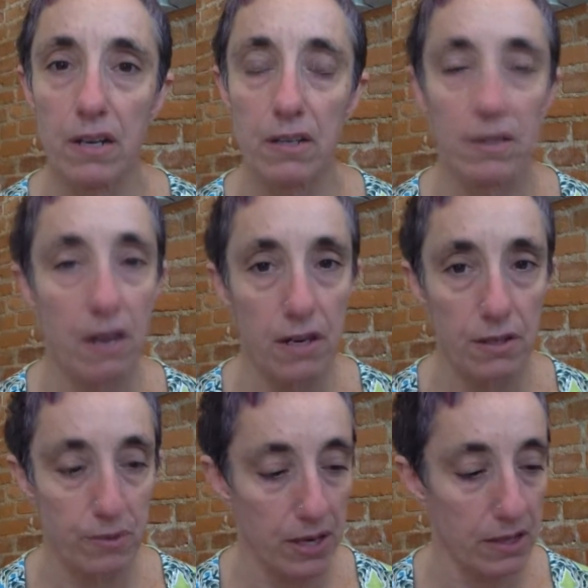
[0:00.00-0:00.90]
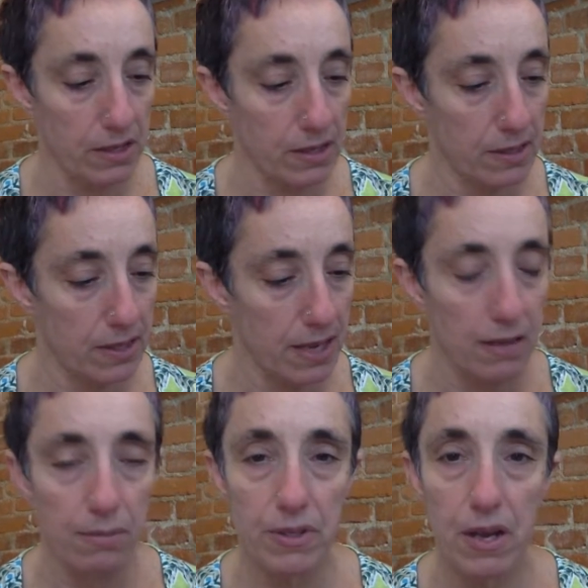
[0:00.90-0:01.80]
is not as real as it
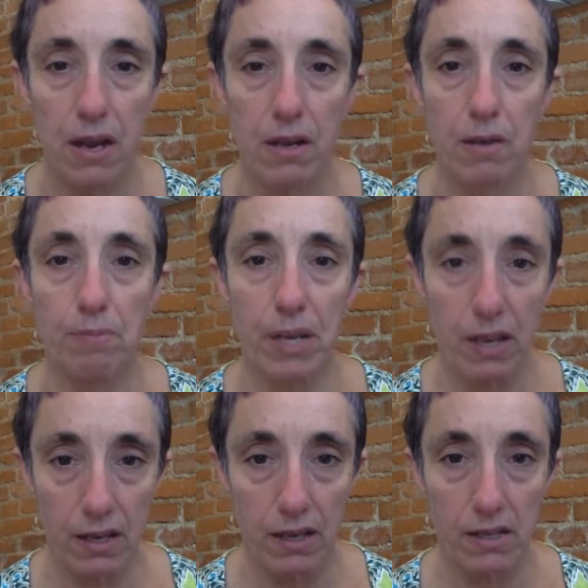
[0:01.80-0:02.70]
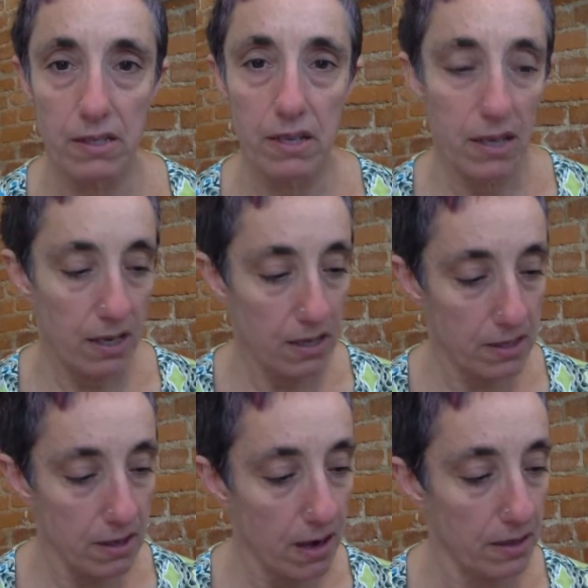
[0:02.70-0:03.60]
seems because he's
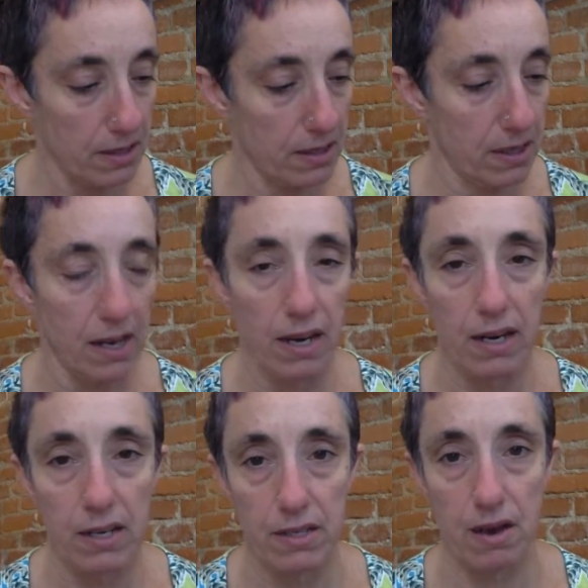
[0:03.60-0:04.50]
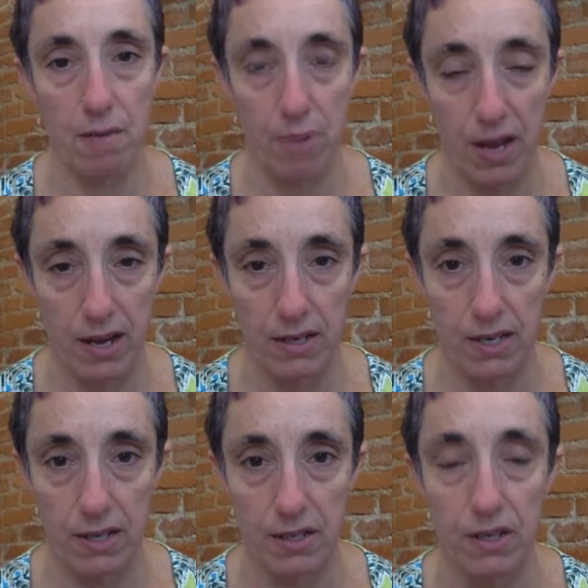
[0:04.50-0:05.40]
not listening and he's not paying
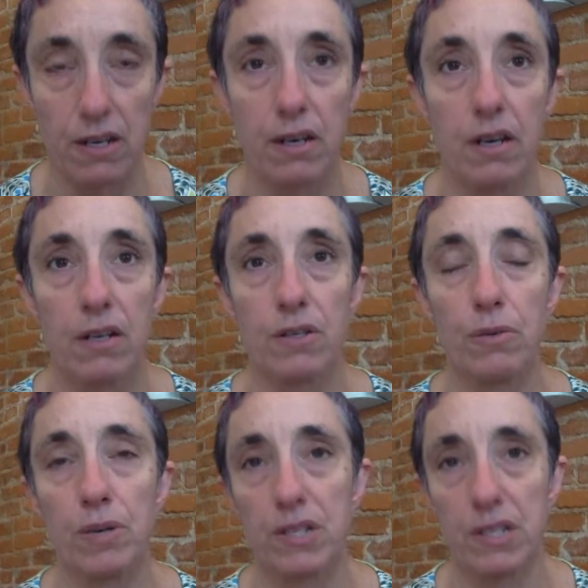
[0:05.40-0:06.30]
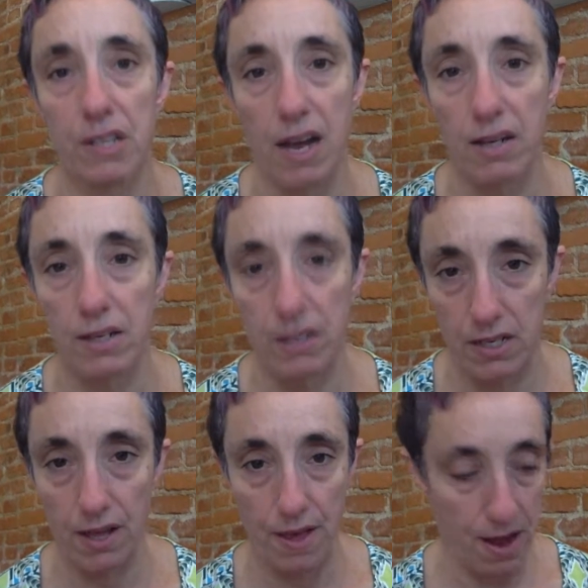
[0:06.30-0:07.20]
attention to what she's actually
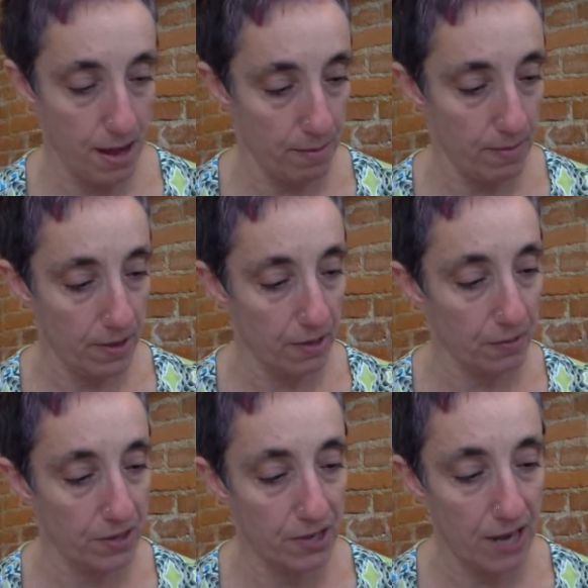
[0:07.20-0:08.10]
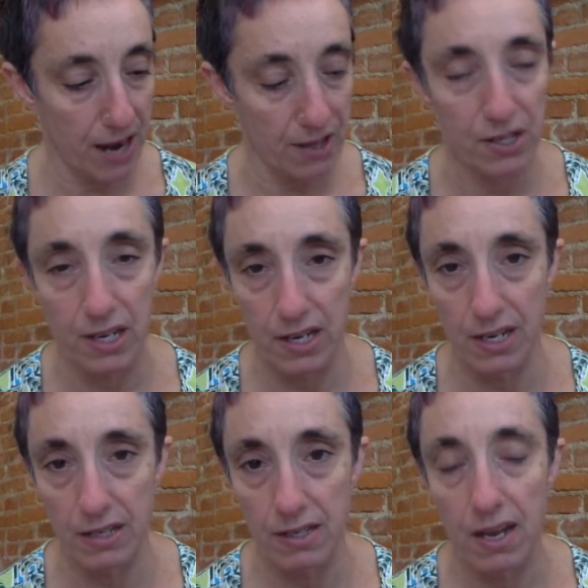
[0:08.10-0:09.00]
telling him and what she actually
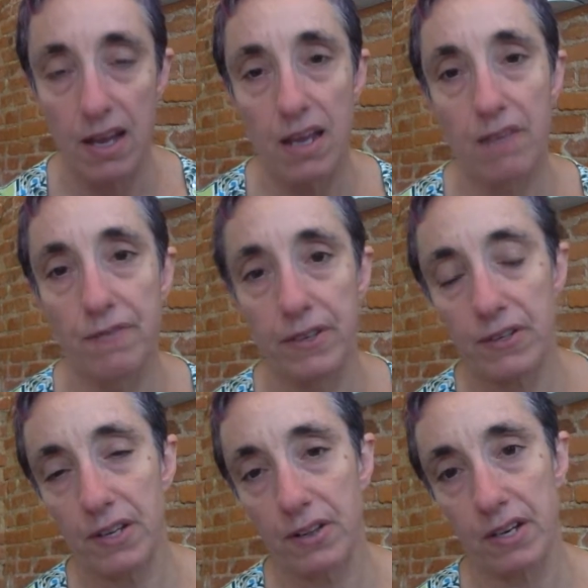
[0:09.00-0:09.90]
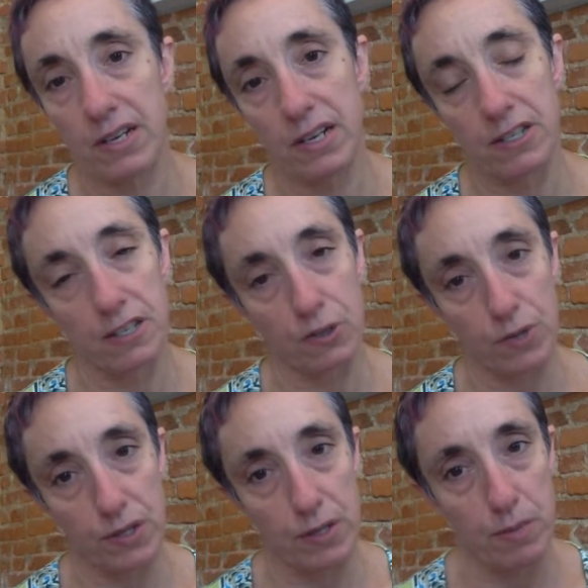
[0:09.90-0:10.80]
needs. He feels like their connection is
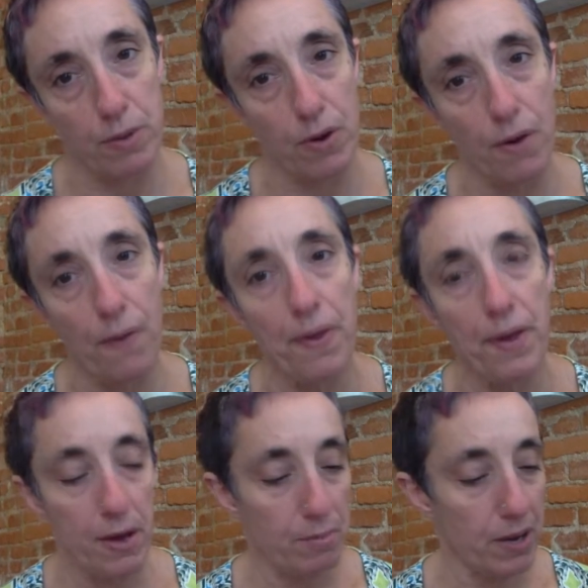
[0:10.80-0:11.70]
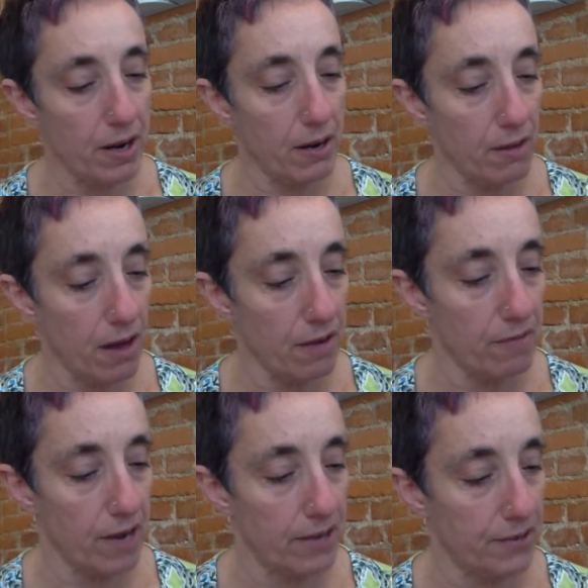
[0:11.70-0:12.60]
reciprocal, but in a lot of
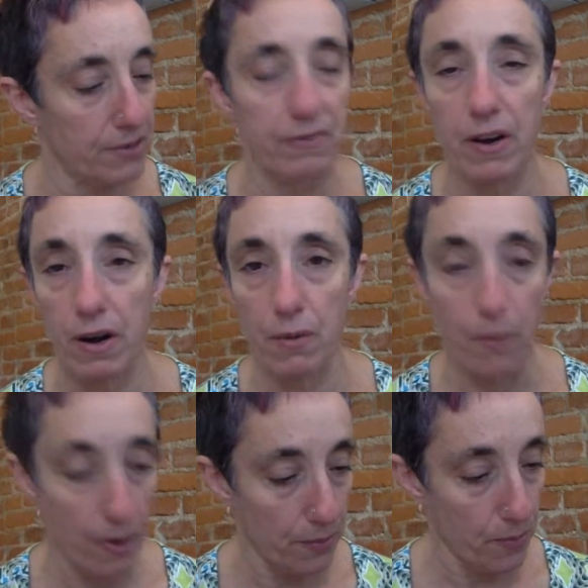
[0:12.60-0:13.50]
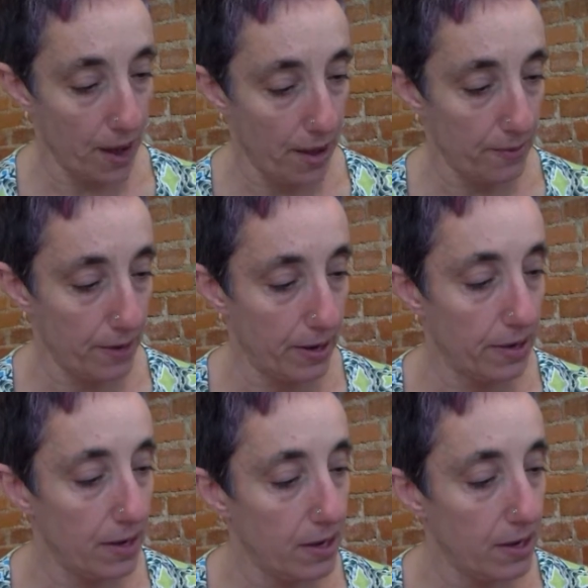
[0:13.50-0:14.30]
ways it's very one way, right?